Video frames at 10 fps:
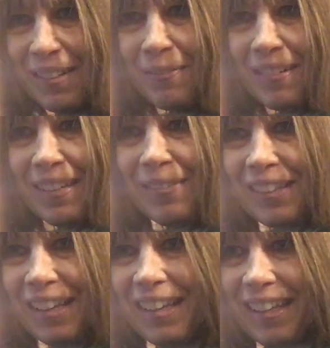What are you
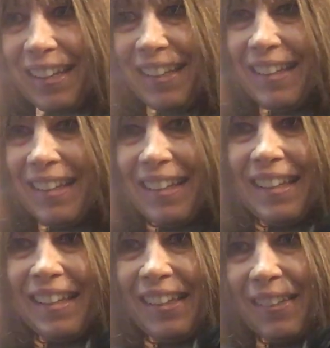saying?
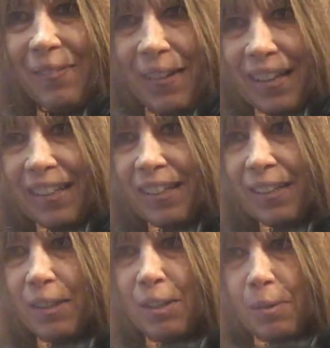What?
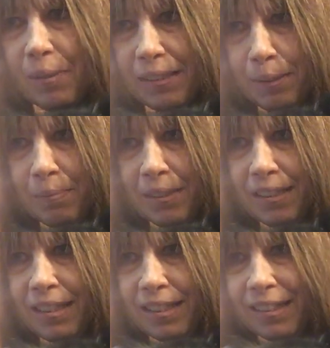You want some tea?